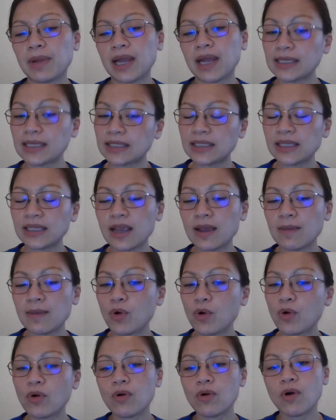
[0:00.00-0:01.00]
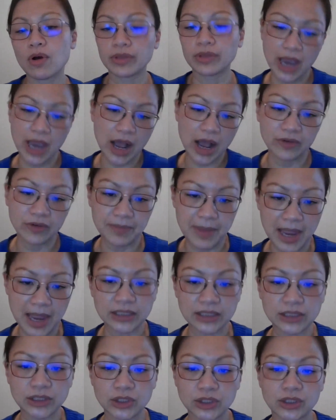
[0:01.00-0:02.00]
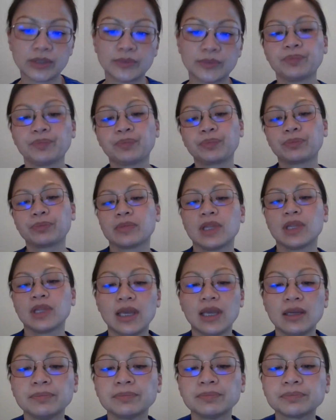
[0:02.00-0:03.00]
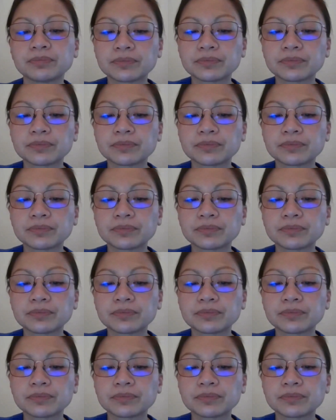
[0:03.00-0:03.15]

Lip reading: by the CMO or the health manager. Okay.